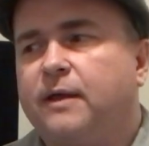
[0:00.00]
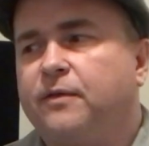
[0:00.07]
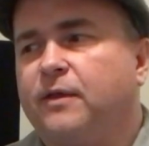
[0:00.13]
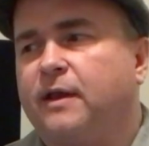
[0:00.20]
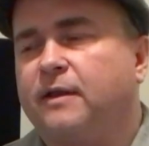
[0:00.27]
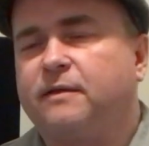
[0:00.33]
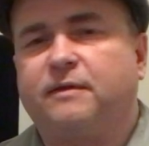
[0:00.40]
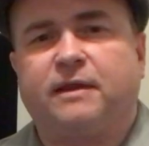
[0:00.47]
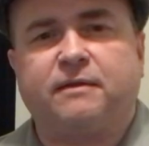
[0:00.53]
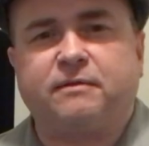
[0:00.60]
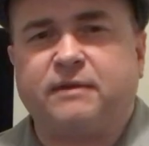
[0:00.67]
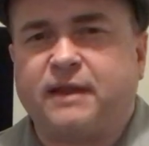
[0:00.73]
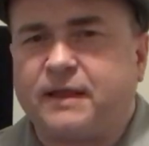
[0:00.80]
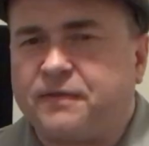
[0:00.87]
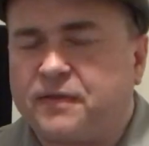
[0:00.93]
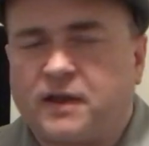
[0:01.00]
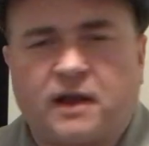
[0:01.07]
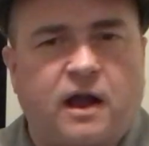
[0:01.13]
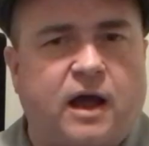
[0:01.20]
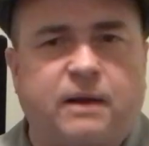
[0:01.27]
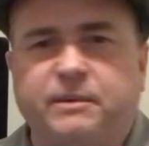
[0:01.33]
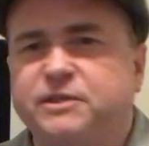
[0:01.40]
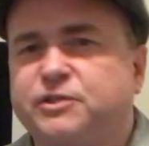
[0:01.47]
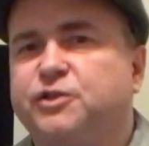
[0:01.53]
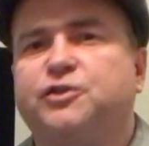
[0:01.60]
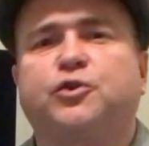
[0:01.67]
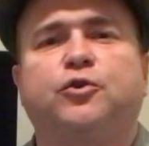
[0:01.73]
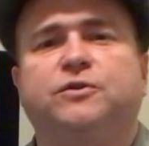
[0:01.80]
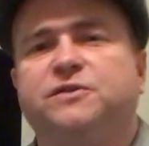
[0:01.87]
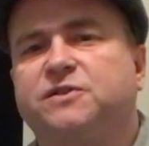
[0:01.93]
that the economies
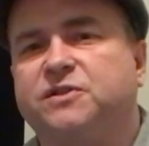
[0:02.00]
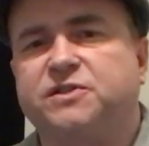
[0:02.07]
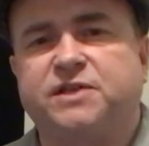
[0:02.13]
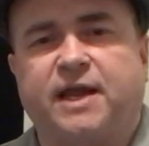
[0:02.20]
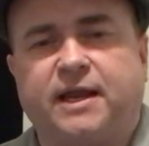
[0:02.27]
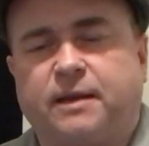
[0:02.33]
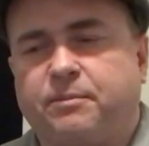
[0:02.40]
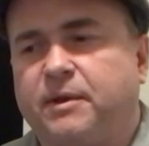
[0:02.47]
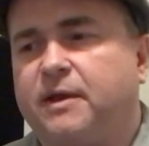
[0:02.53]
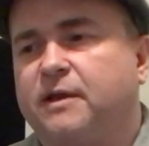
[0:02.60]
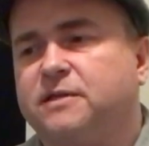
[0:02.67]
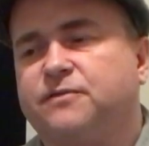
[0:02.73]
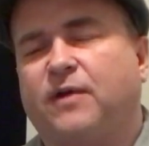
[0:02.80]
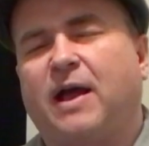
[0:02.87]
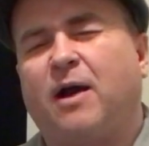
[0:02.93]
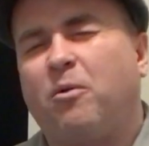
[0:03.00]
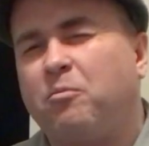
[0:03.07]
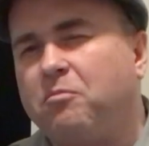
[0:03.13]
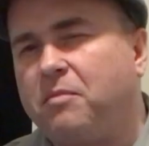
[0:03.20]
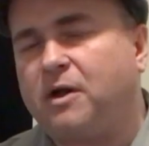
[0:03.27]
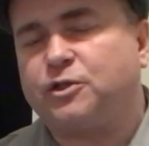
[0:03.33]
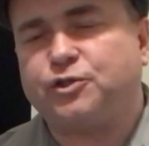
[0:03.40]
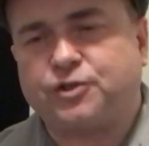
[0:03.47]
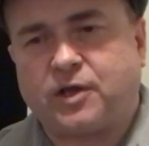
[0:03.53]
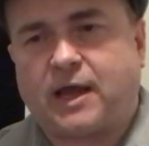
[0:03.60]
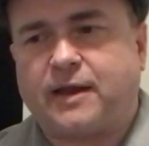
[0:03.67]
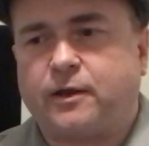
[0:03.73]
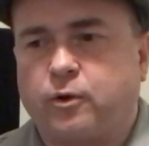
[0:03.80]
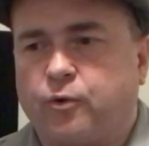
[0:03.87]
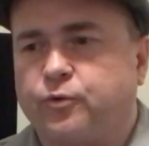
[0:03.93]
just couldn't sustain it because of how much you
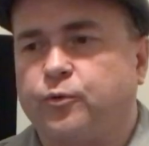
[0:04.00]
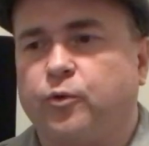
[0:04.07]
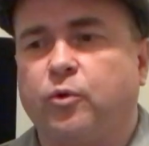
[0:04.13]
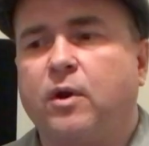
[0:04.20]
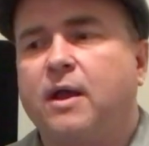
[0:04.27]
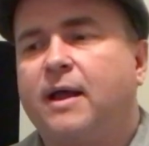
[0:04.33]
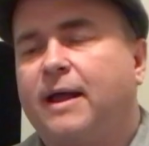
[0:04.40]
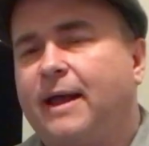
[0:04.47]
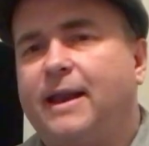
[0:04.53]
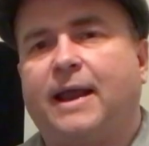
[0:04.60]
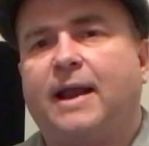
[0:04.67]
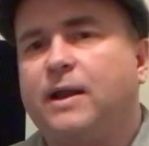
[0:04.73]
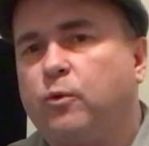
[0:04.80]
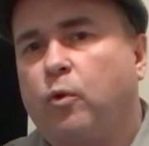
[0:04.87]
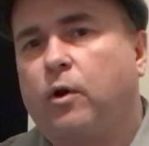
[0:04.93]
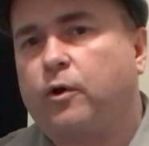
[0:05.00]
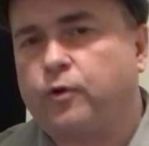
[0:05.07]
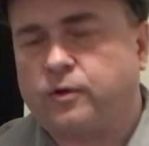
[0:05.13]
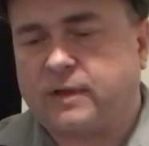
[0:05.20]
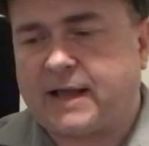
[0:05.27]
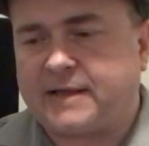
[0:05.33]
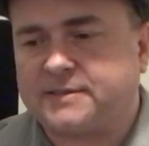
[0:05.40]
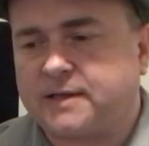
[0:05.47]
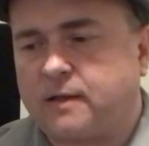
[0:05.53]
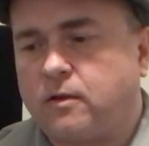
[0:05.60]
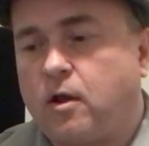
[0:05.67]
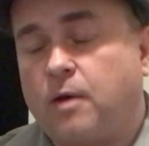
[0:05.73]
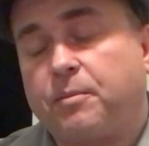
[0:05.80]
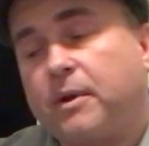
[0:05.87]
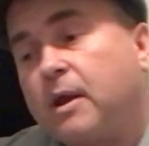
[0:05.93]
had to go through, and any war couldn't last that
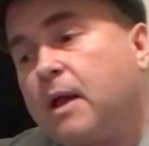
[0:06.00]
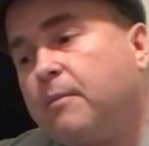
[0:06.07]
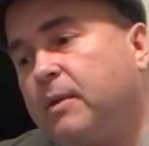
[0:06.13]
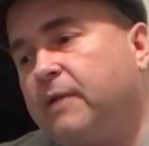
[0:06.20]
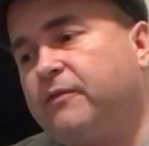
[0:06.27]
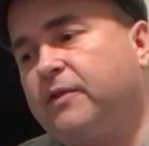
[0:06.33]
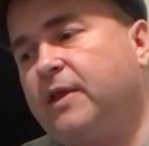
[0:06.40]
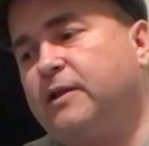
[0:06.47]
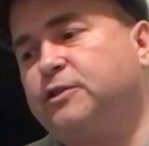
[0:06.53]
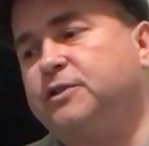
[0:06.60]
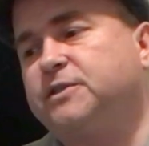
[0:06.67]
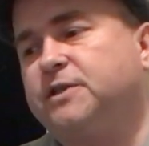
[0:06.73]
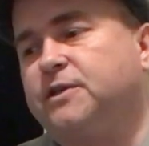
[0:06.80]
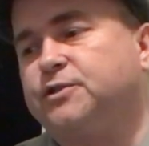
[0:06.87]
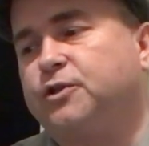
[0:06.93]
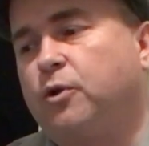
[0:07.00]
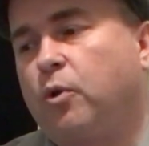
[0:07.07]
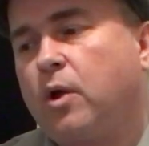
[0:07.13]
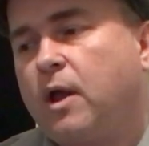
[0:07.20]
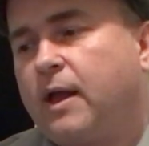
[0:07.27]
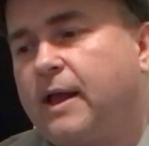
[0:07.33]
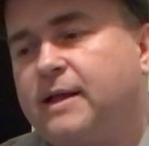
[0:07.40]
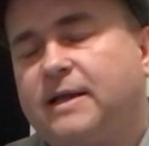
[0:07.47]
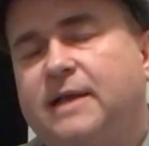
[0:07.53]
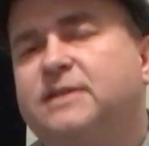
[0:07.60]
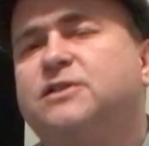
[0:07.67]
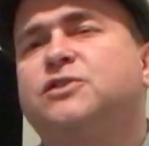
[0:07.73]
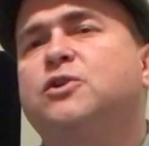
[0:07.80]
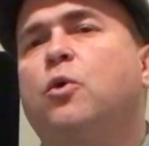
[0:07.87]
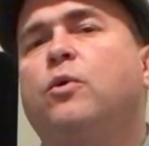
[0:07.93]
long. But even then, she says,
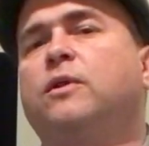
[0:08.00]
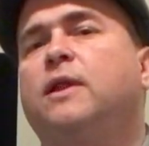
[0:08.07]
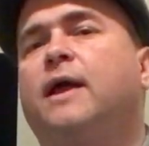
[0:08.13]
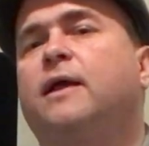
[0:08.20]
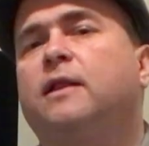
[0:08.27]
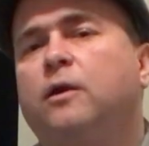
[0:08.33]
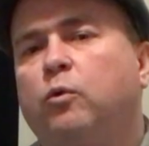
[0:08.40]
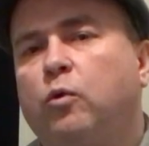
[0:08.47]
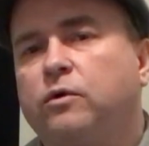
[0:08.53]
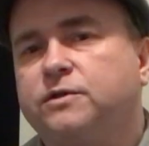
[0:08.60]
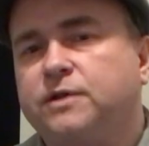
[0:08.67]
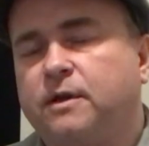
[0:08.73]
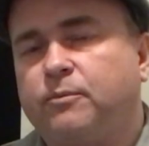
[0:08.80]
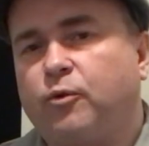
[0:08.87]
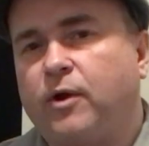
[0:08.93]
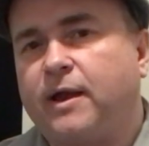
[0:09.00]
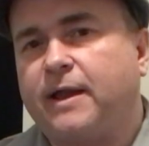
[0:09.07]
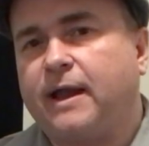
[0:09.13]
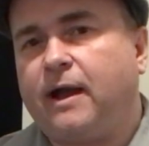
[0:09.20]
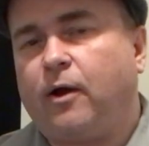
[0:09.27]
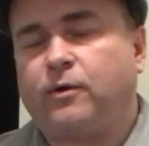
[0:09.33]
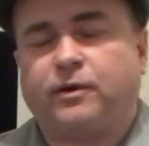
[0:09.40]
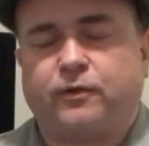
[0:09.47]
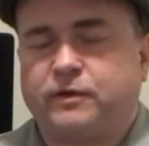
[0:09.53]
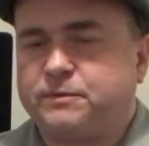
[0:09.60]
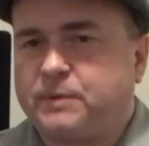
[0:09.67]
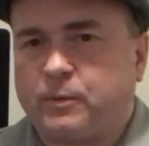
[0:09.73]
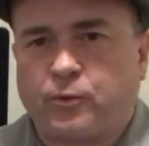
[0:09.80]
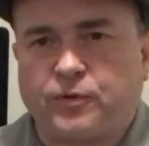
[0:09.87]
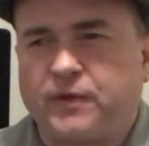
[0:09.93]
it's so unlikely a war is going to break out.
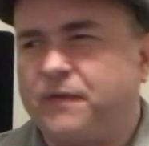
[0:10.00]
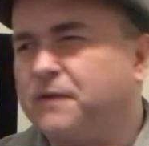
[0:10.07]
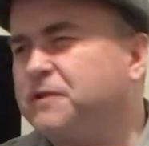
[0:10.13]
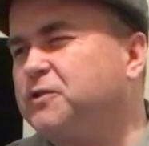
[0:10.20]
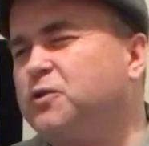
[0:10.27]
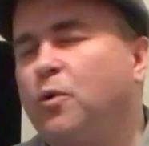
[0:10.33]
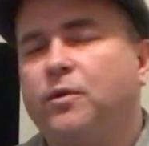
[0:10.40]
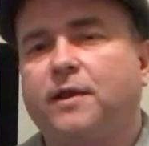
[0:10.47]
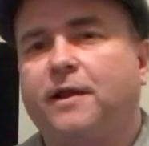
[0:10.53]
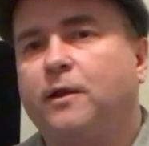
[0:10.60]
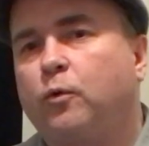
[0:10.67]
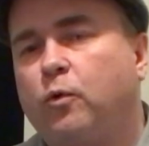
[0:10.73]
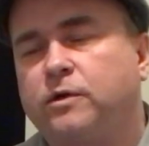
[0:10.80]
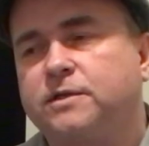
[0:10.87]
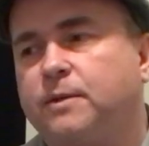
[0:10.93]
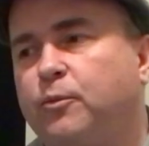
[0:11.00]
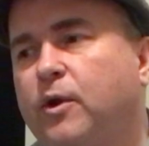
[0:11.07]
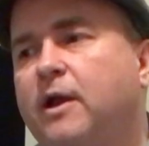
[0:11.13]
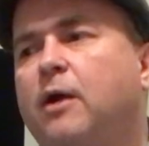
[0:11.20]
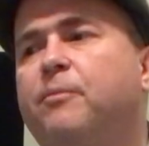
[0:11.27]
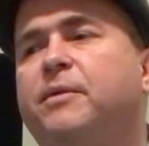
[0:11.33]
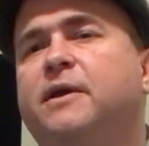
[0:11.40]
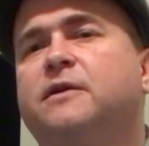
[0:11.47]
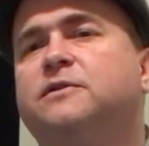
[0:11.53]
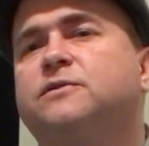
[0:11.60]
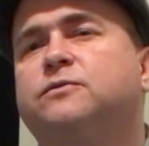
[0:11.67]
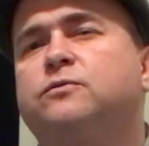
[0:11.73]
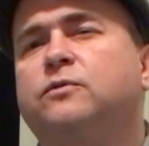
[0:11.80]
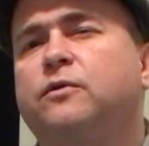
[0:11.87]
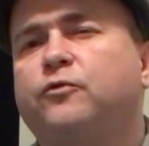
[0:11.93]
These people were thinking that it's so unlikely a war is going to break out
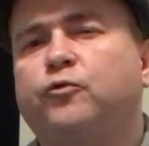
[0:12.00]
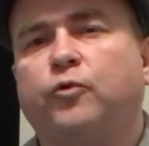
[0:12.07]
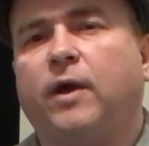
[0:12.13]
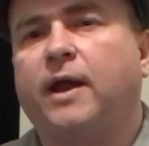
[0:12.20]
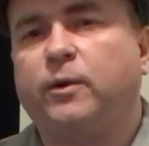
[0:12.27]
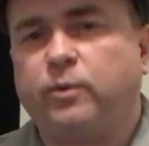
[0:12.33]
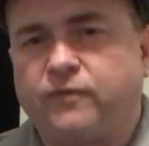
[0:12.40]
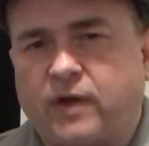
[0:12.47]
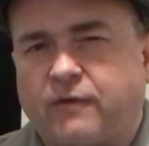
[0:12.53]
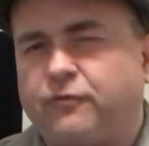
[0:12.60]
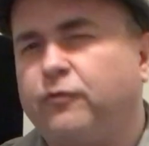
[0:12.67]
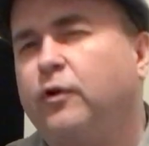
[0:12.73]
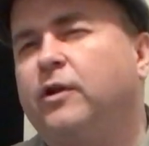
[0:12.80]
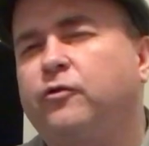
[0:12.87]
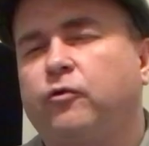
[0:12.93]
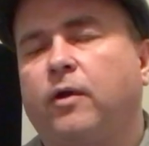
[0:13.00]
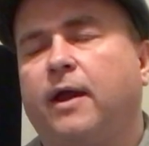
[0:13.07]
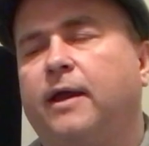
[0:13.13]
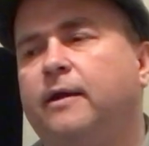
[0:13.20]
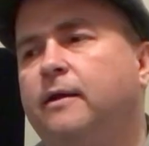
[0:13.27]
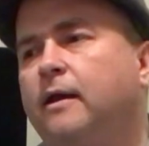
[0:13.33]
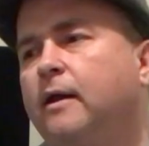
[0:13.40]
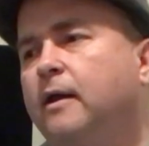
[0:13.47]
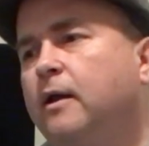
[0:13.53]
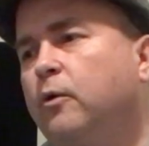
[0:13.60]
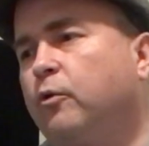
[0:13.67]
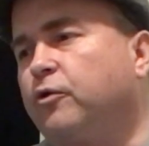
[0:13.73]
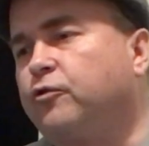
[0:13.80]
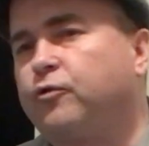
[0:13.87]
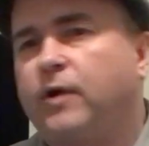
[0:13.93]
because trade. We've got free trade.
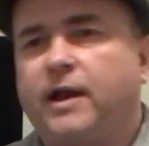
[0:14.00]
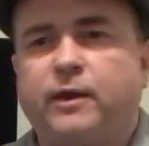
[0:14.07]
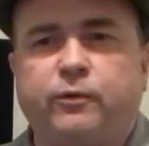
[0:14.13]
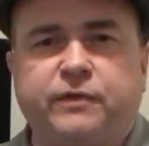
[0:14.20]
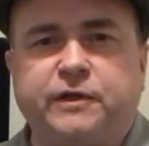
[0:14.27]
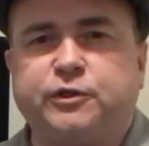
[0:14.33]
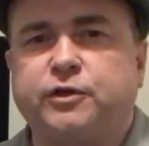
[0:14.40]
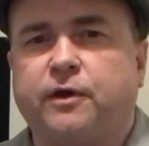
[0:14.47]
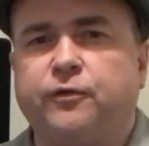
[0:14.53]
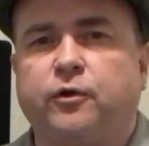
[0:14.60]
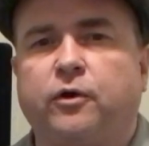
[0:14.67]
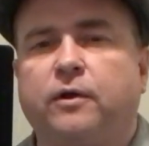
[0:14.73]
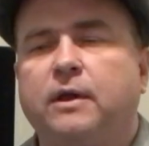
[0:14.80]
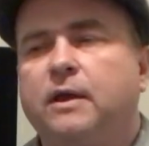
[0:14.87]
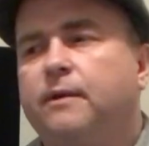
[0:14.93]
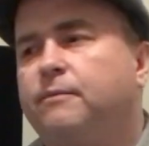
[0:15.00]
We're trading with each other.